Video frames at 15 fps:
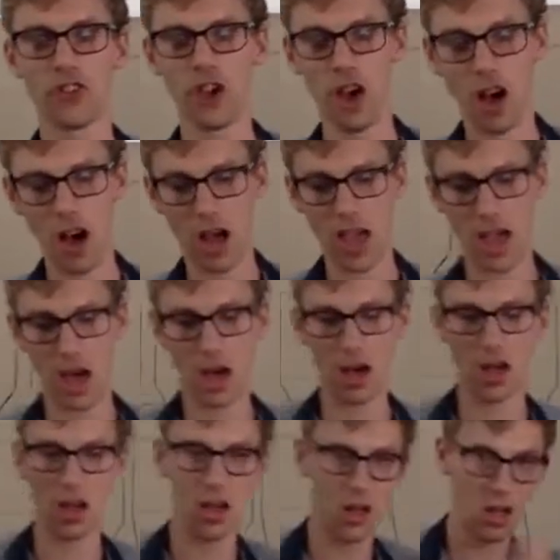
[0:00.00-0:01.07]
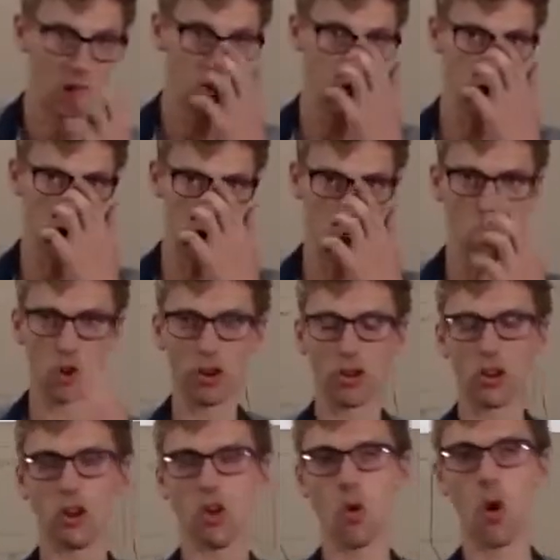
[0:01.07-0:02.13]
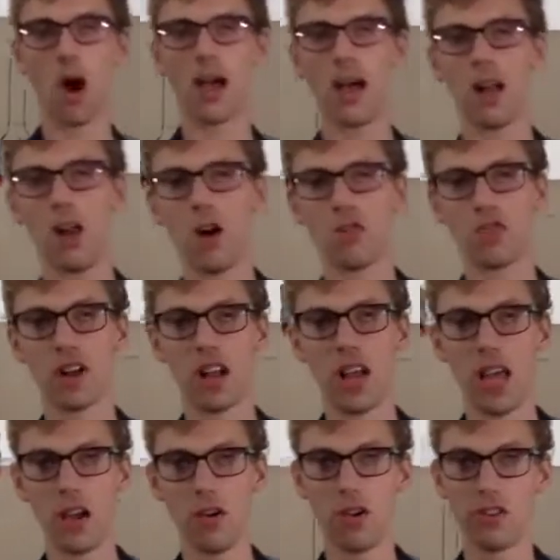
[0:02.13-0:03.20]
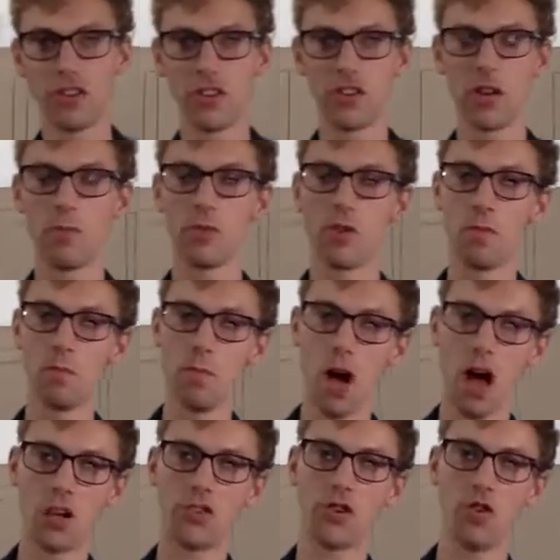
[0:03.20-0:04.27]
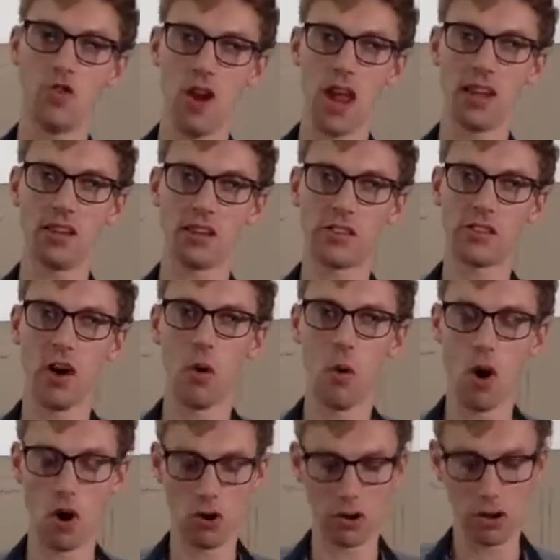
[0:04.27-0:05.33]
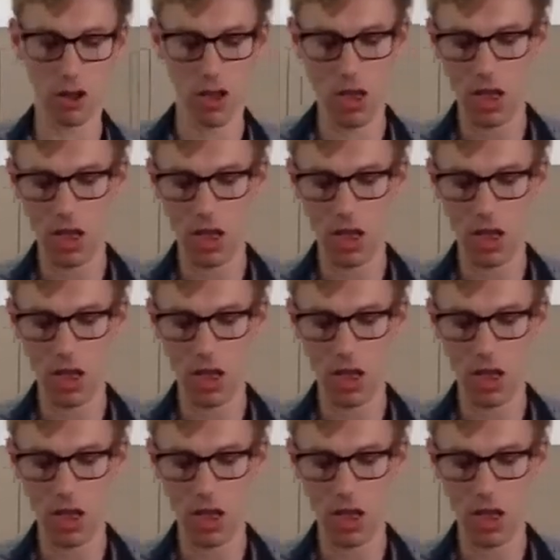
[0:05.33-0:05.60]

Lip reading: tyre, you're going to want quite a lot of clearance in terms of mud, grit and so on.